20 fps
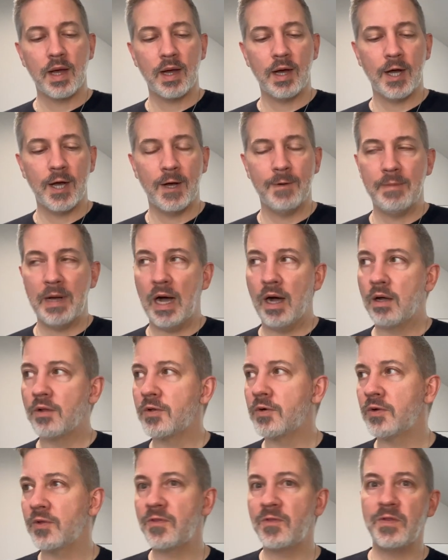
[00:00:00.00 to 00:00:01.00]

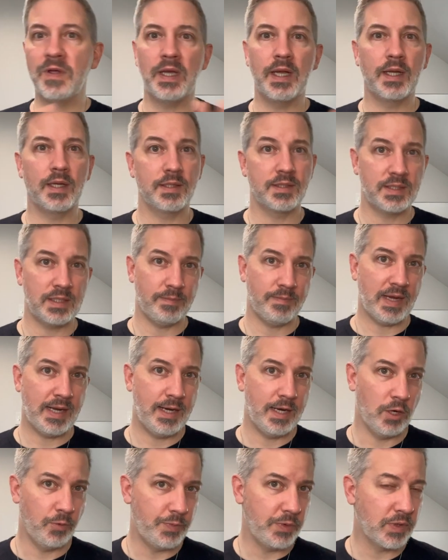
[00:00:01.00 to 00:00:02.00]
Other things that might
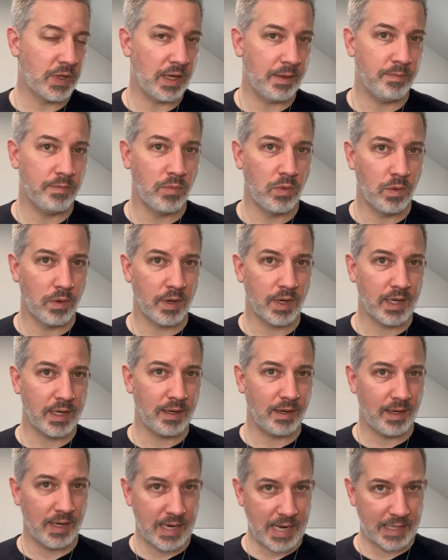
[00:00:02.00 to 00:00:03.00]
help you get more
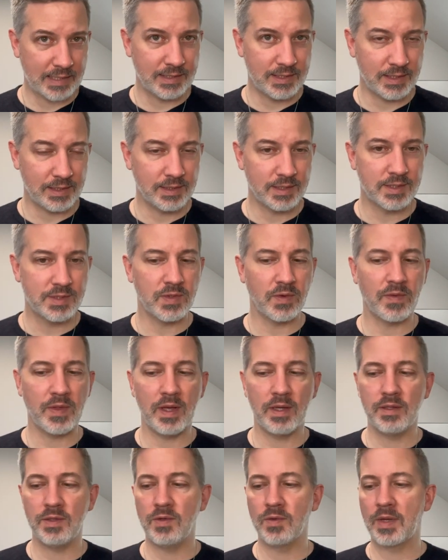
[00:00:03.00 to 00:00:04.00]
connected so
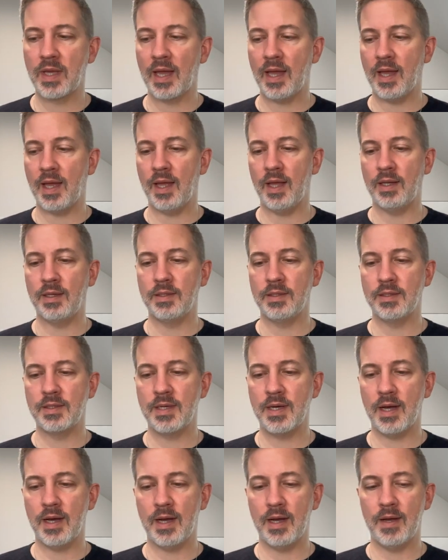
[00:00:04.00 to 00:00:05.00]
that you can
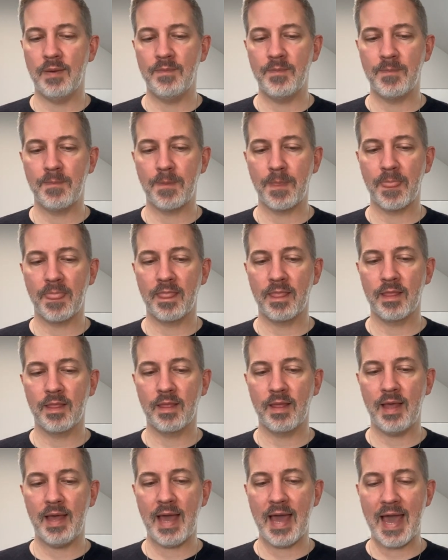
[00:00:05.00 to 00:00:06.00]

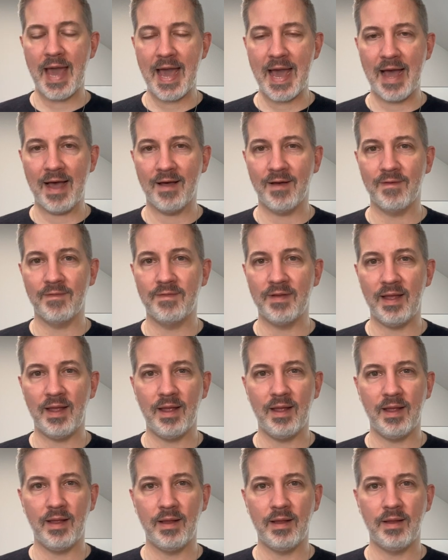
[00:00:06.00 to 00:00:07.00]
have
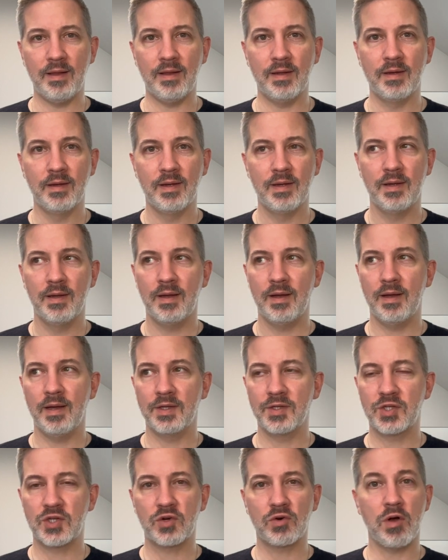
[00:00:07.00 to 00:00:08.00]
a
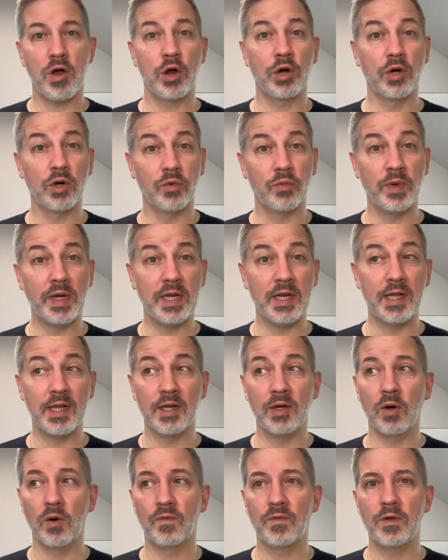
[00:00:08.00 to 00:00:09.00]
stronger
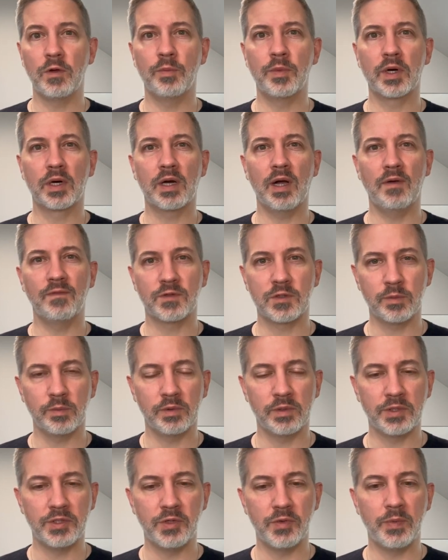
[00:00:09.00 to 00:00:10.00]
reading or feel more
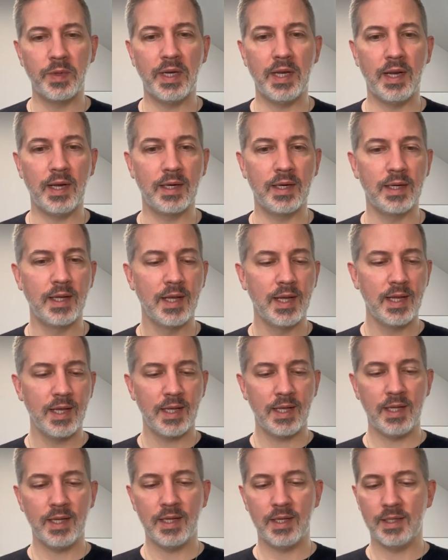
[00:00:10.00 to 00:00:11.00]
comfortable in your reading
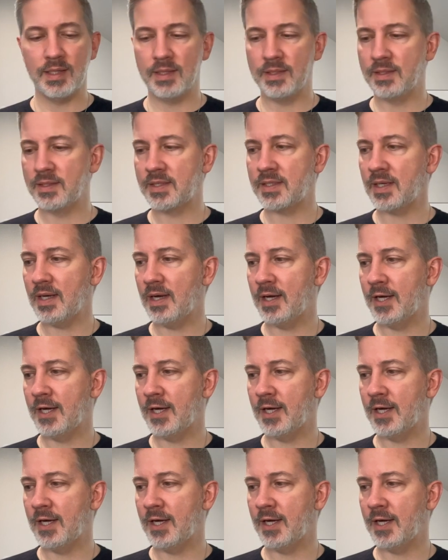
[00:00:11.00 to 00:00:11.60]
is